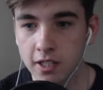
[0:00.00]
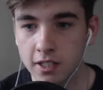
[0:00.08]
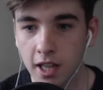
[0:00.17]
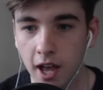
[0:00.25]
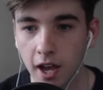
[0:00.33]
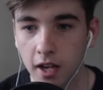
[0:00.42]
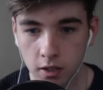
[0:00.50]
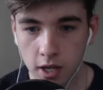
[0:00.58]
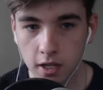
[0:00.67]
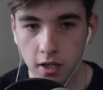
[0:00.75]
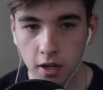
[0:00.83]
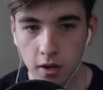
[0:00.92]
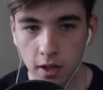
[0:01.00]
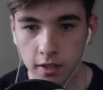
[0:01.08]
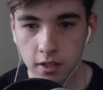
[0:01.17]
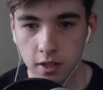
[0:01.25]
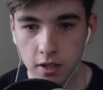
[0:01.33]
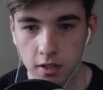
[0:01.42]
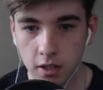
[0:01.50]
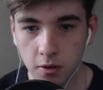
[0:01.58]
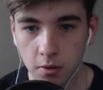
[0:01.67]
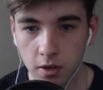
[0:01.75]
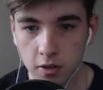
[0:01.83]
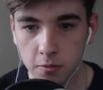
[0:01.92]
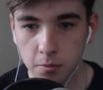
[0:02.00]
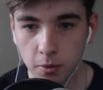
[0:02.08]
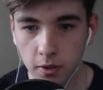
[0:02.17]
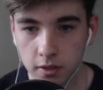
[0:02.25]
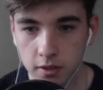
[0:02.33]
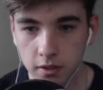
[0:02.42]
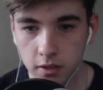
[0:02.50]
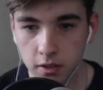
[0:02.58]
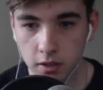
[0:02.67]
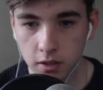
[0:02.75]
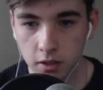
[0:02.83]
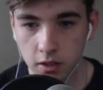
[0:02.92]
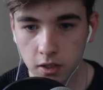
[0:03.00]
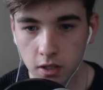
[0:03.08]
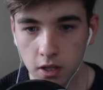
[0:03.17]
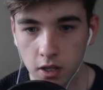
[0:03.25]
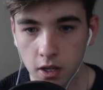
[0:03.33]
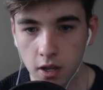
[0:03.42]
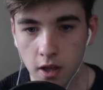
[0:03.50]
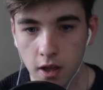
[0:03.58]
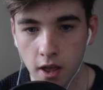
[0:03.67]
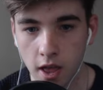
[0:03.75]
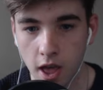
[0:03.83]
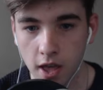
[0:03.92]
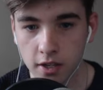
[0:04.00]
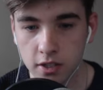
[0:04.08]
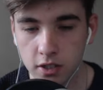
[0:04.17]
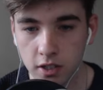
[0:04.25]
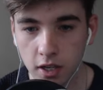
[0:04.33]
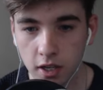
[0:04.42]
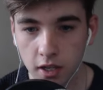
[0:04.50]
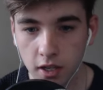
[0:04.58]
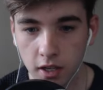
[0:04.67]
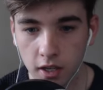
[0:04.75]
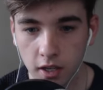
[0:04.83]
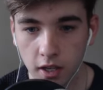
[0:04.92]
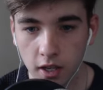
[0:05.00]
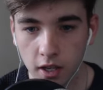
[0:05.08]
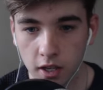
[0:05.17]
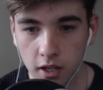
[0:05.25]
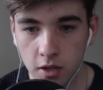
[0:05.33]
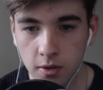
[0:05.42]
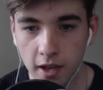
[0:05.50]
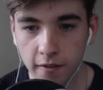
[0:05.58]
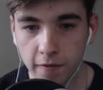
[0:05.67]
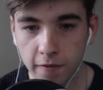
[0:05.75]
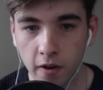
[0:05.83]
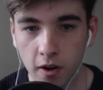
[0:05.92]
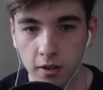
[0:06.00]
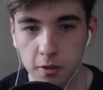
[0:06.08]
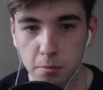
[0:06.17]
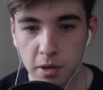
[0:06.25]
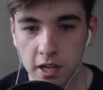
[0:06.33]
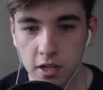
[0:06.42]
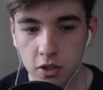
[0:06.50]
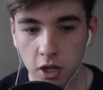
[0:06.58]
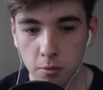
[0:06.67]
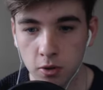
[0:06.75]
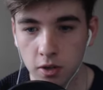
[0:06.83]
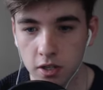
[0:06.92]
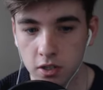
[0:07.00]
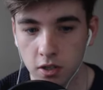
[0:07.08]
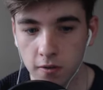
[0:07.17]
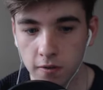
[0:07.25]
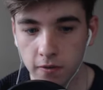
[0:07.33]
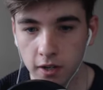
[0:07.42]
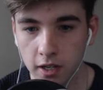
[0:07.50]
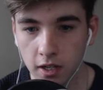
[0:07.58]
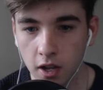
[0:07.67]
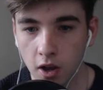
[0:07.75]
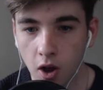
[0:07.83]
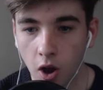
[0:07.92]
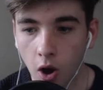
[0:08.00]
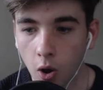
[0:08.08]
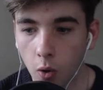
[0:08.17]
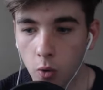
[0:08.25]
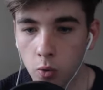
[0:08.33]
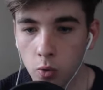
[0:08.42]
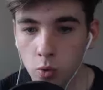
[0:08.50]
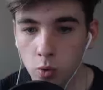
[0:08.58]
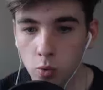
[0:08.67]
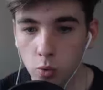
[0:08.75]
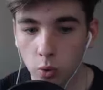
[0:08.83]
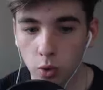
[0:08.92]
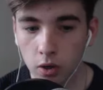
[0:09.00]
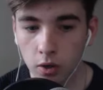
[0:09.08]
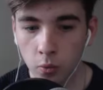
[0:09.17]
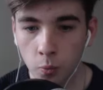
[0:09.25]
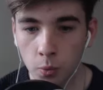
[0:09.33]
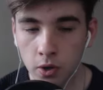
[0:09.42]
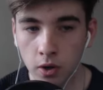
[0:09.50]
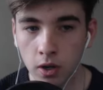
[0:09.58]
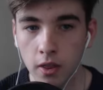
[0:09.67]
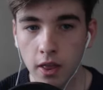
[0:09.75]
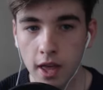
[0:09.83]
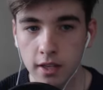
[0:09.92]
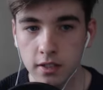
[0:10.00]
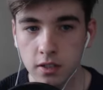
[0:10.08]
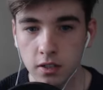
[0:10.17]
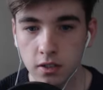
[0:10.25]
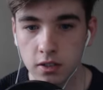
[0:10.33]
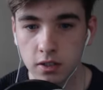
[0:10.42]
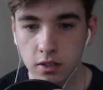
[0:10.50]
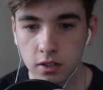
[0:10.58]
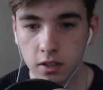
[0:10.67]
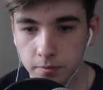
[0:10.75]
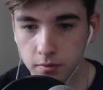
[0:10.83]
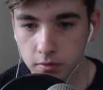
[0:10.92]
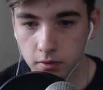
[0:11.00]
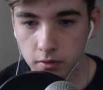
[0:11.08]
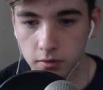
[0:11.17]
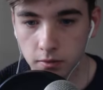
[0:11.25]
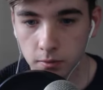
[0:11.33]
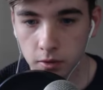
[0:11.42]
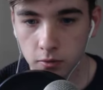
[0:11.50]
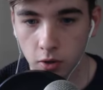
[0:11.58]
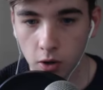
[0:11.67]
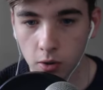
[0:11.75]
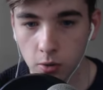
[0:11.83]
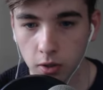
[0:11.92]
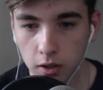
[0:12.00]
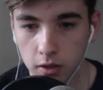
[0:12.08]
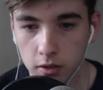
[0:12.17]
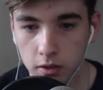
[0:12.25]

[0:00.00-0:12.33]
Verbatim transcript: is that? There you go, that's how you deal with those boys. Yes! You get fucked, bitch. I'm already so fucking... Ooh! We got another Estus. Roll.